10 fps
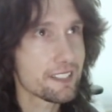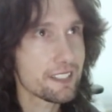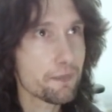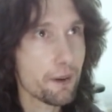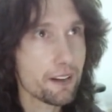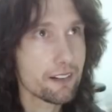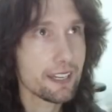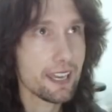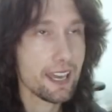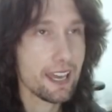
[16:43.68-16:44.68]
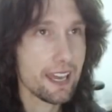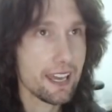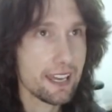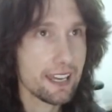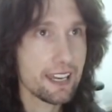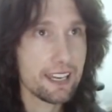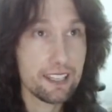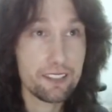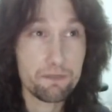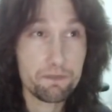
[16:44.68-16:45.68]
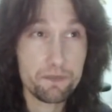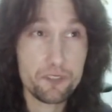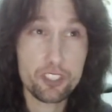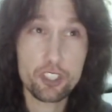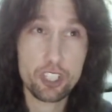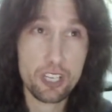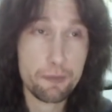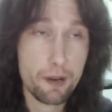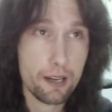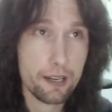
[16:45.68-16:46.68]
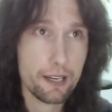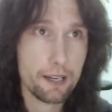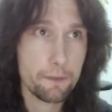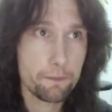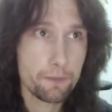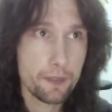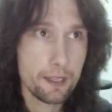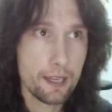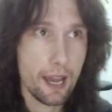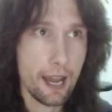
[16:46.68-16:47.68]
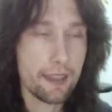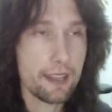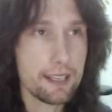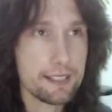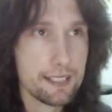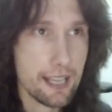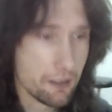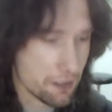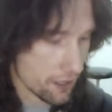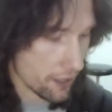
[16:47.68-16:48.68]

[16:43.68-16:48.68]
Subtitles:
C minor again, G minor. And then it sounds